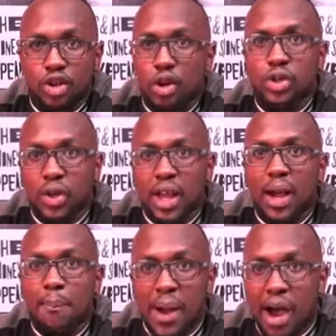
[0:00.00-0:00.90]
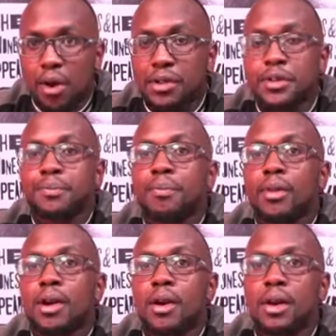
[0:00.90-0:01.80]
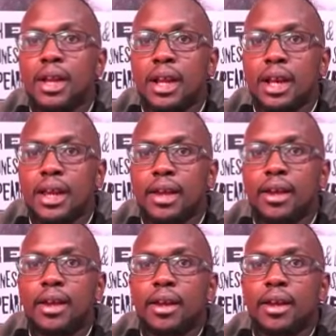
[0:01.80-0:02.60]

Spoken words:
So you're talking about really